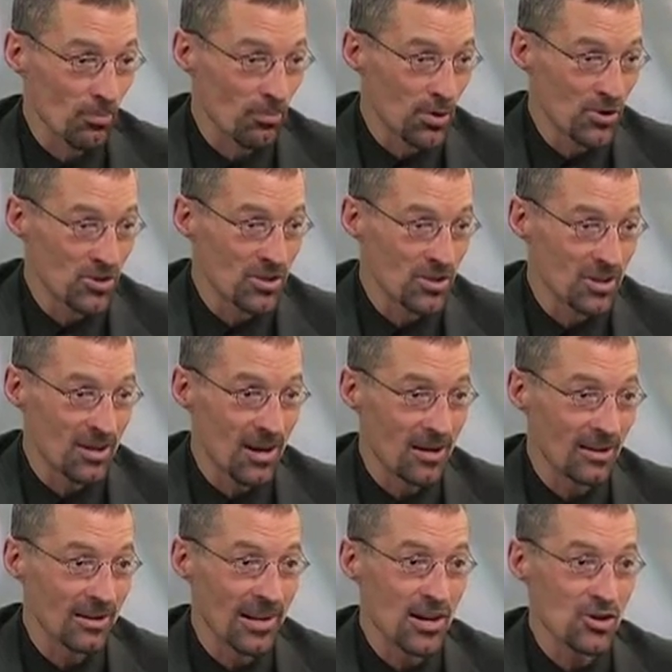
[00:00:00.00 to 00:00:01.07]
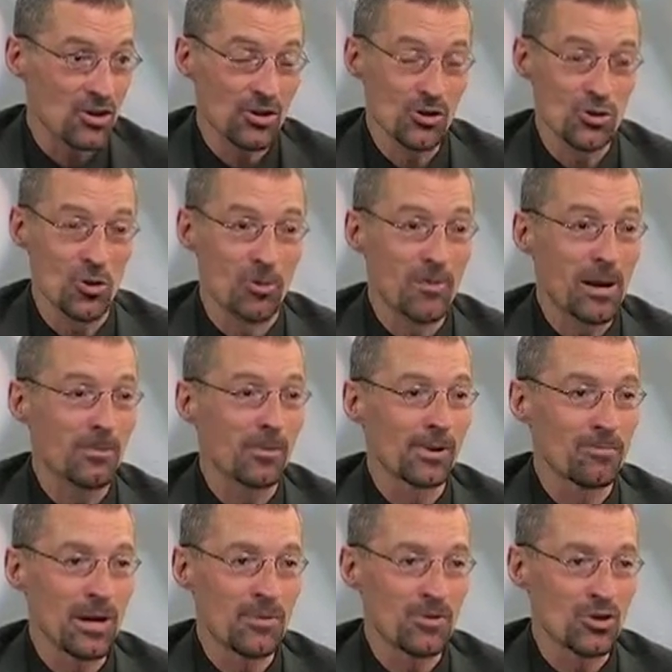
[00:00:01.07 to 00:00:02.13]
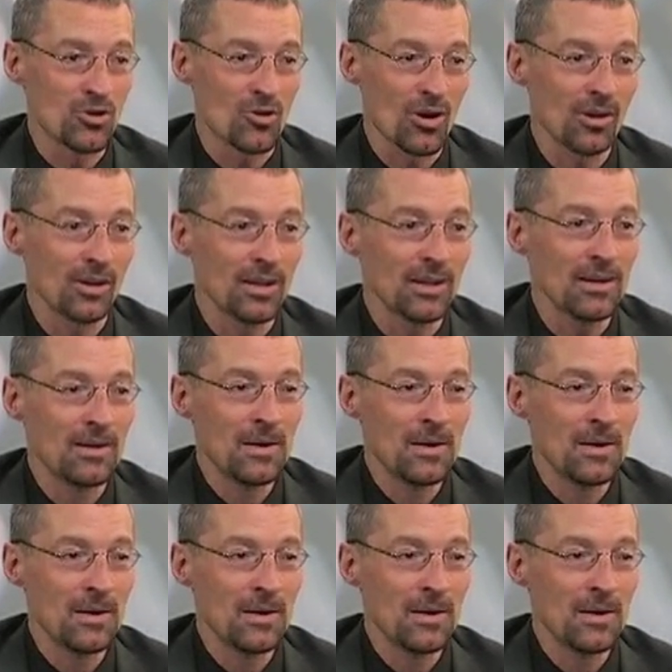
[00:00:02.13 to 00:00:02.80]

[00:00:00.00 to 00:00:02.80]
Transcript: persons and congregations who are maybe, maybe struggling,